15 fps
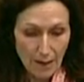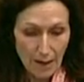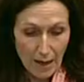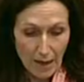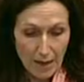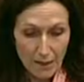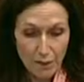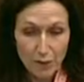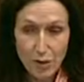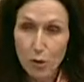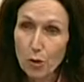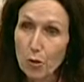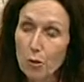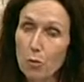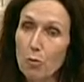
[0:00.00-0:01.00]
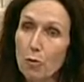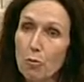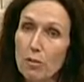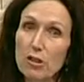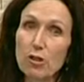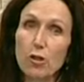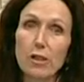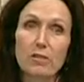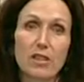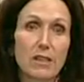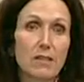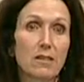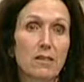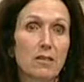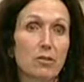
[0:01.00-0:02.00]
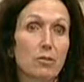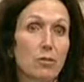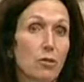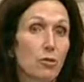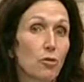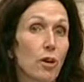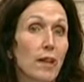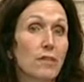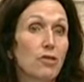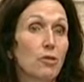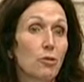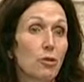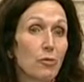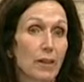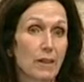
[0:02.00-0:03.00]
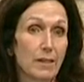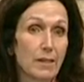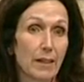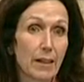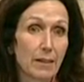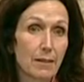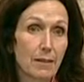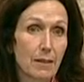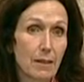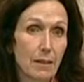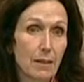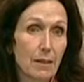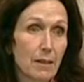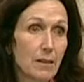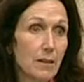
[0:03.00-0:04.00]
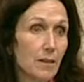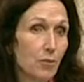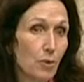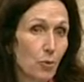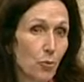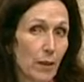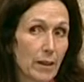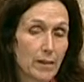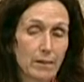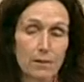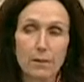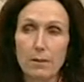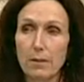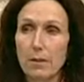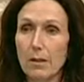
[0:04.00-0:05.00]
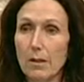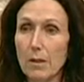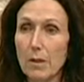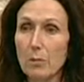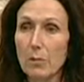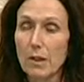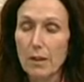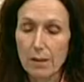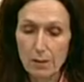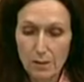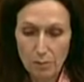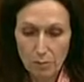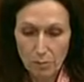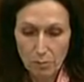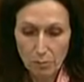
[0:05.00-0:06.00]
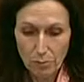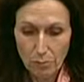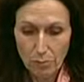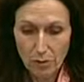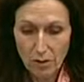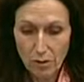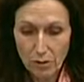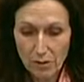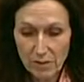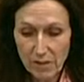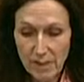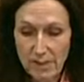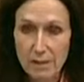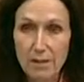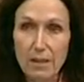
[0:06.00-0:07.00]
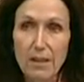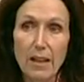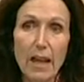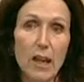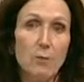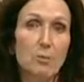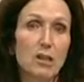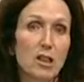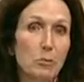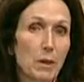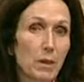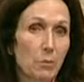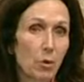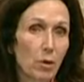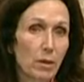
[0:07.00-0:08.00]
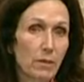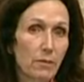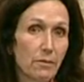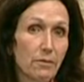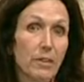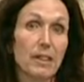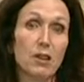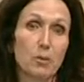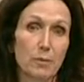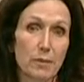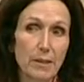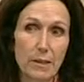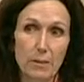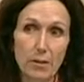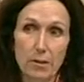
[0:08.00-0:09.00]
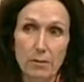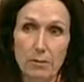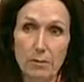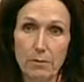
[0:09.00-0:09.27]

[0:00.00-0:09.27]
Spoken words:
And so restorative justice tries to address that in different ways, because restorative justice aims to be more victim-centered.